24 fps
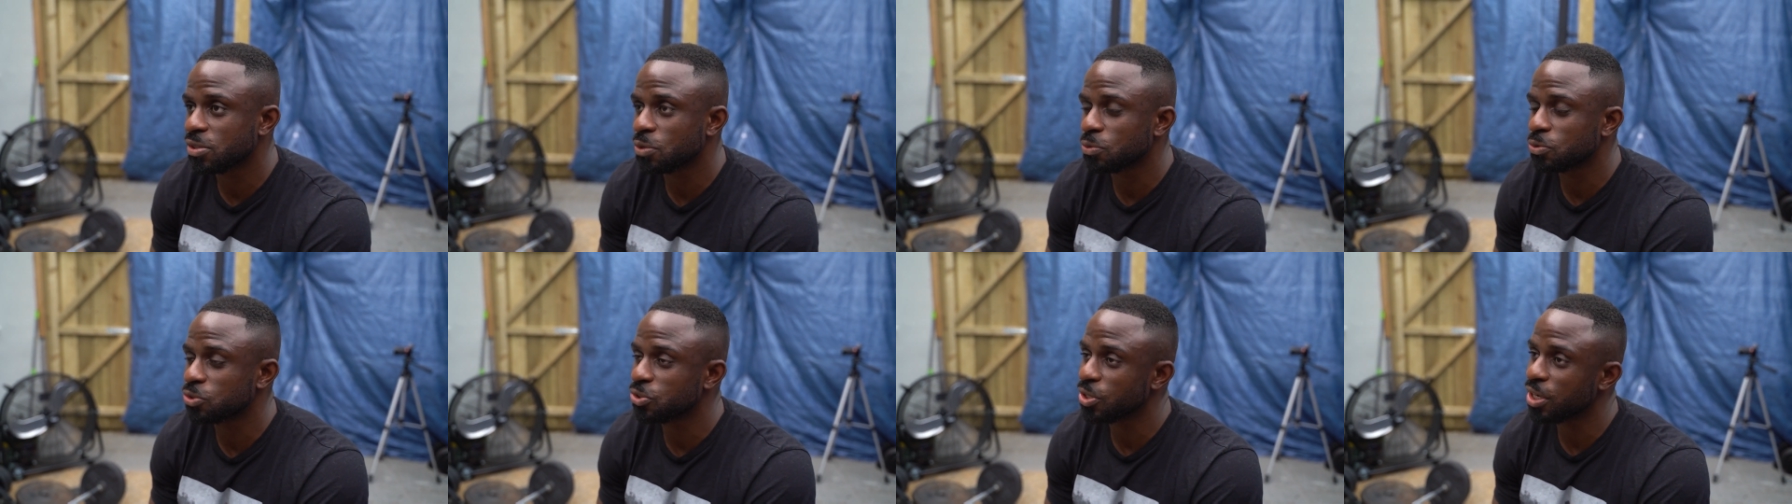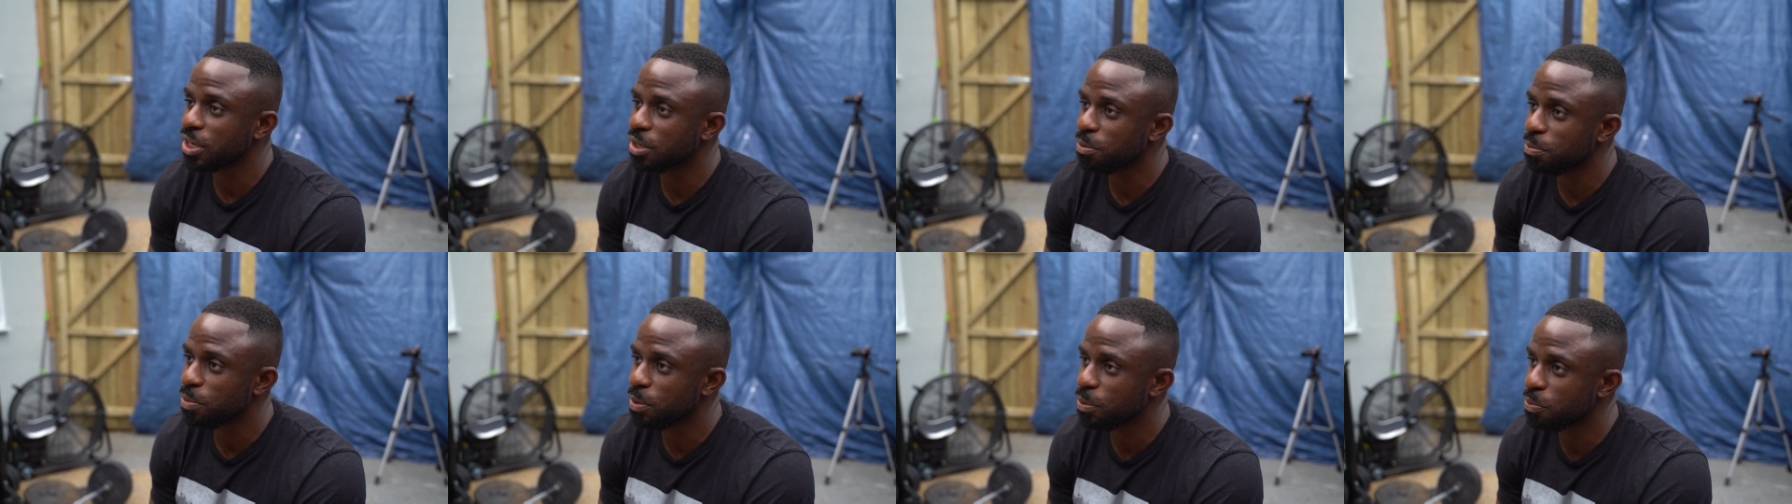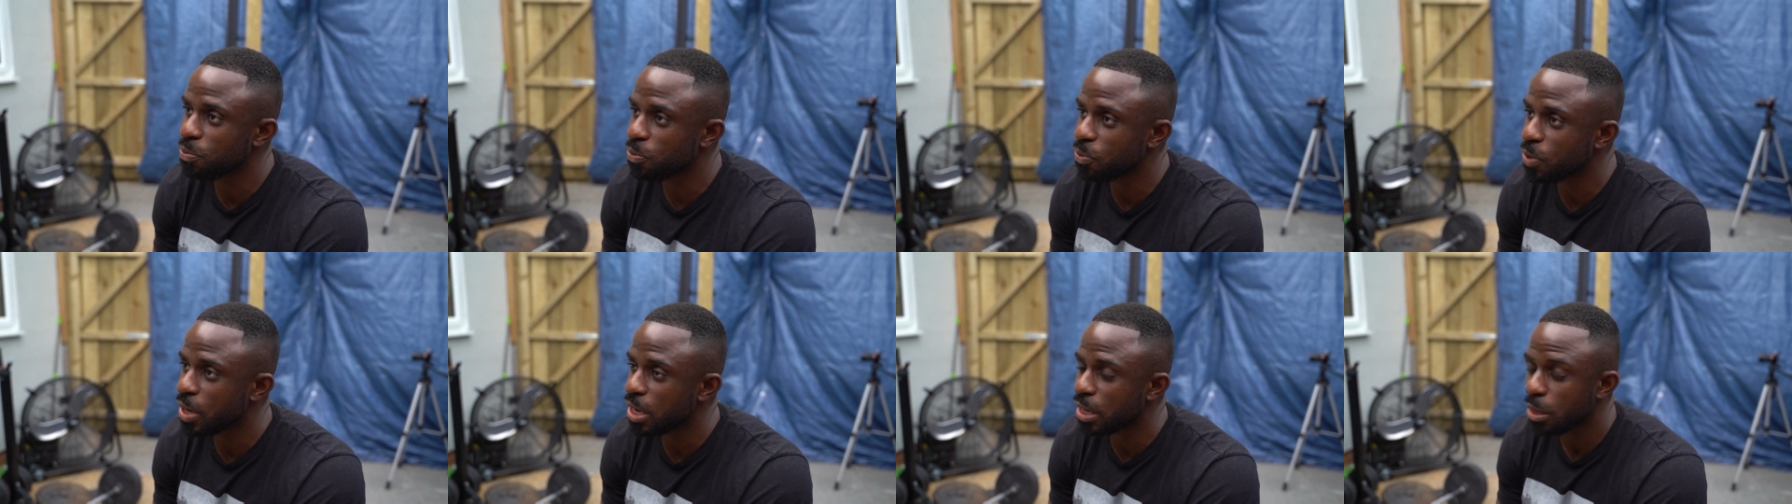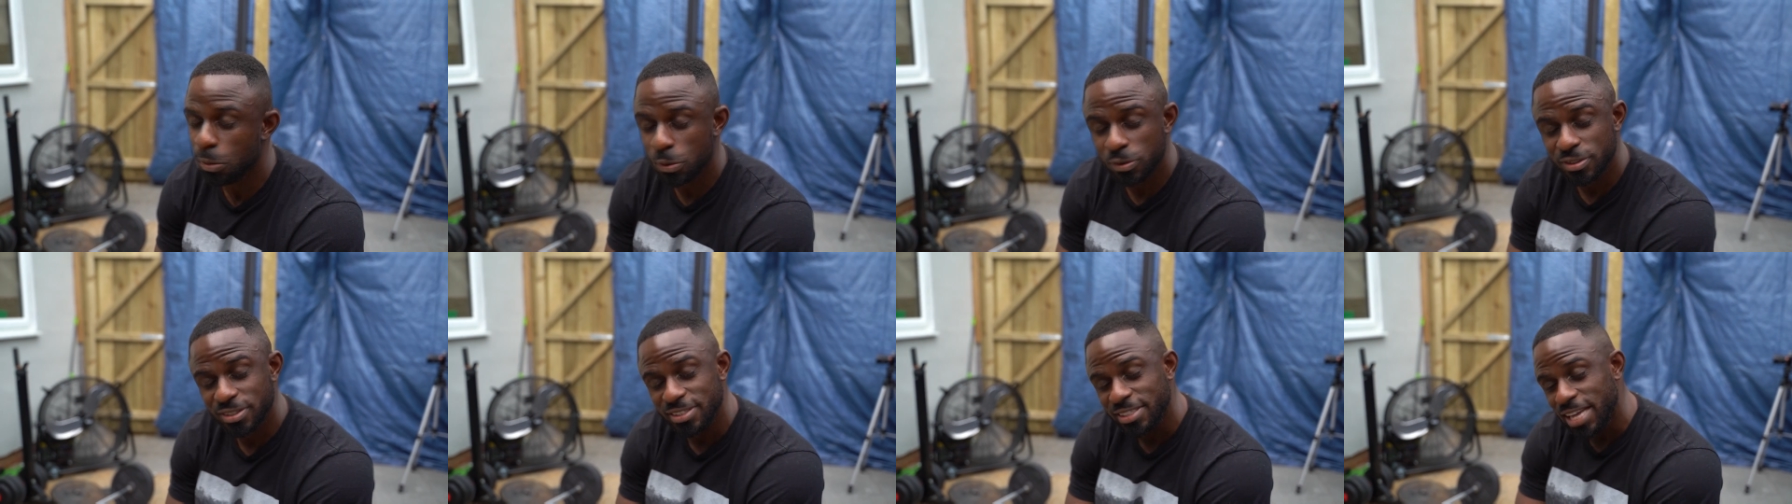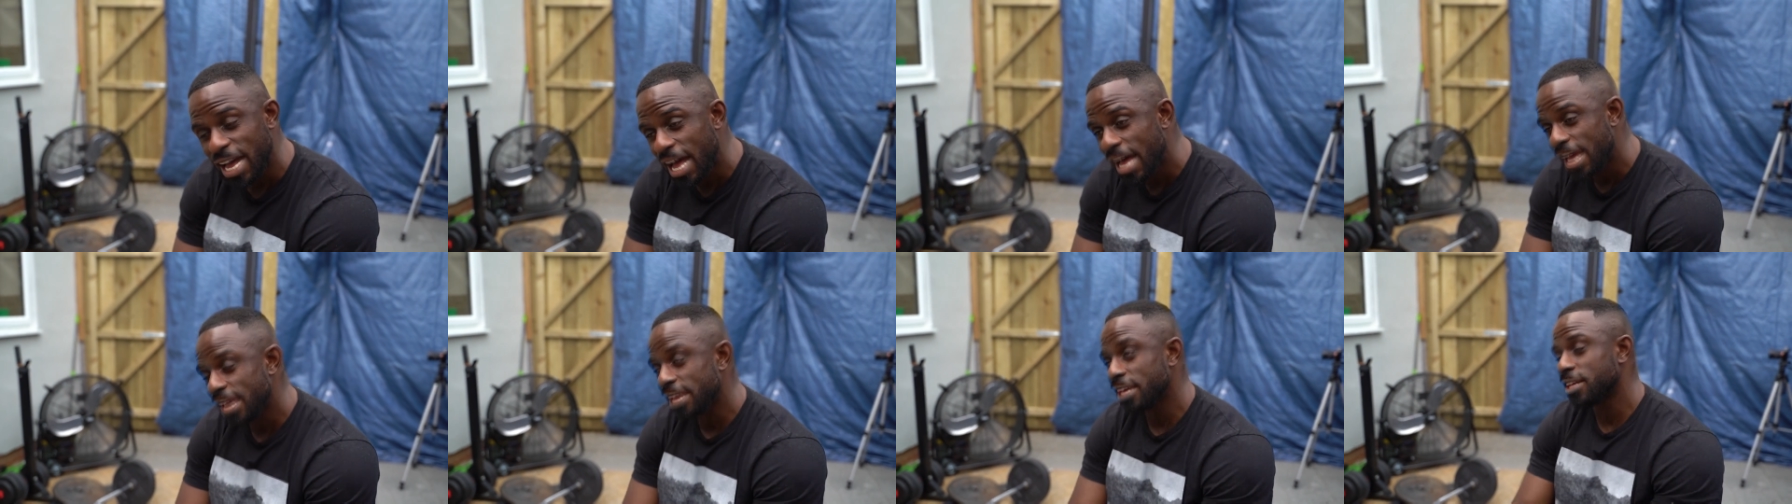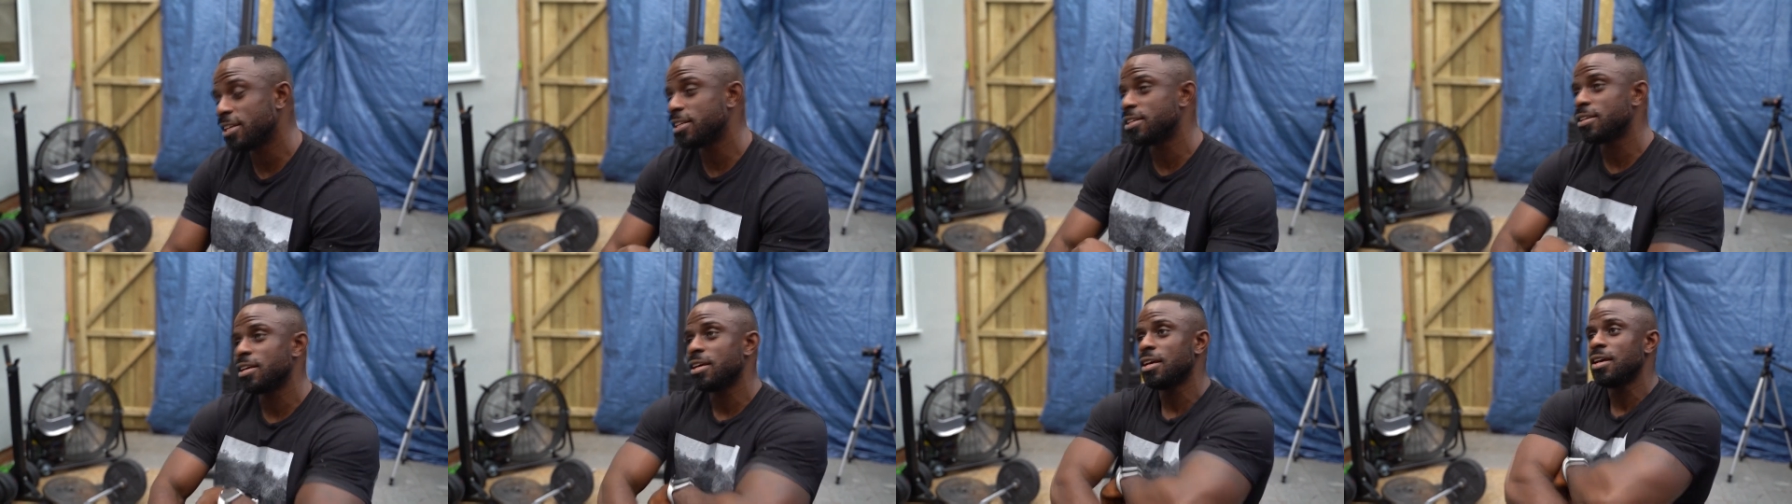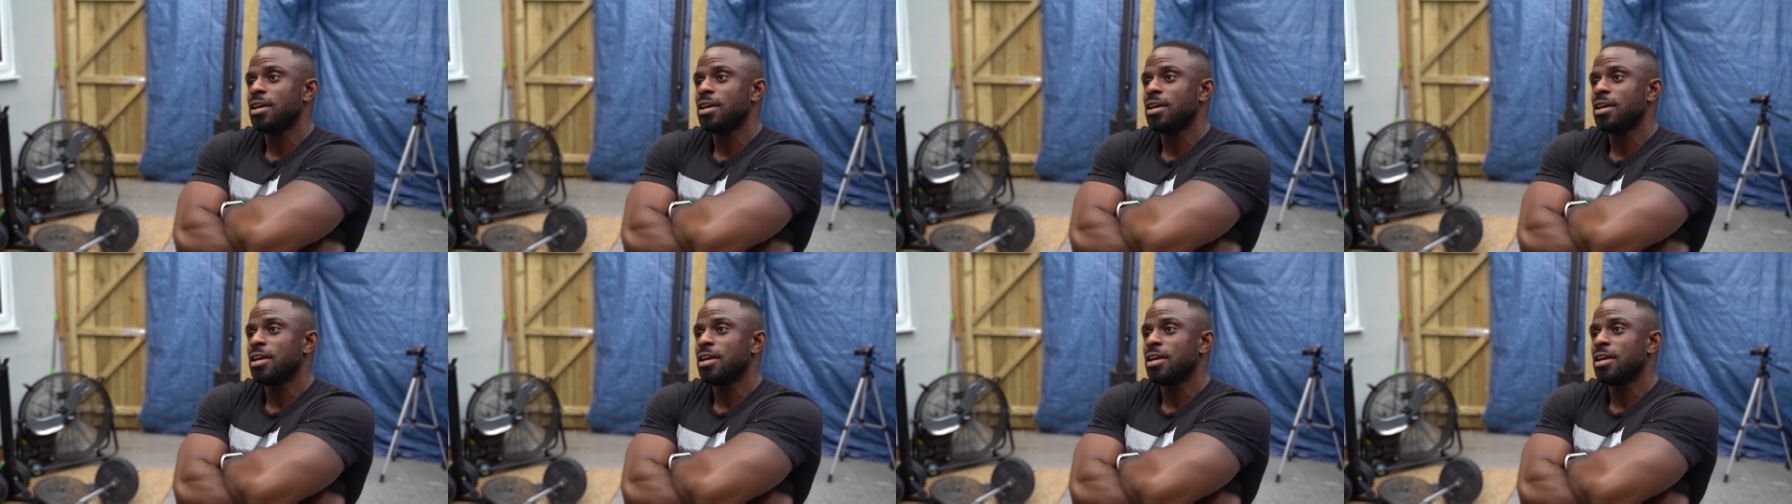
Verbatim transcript: still training people, and I was tired.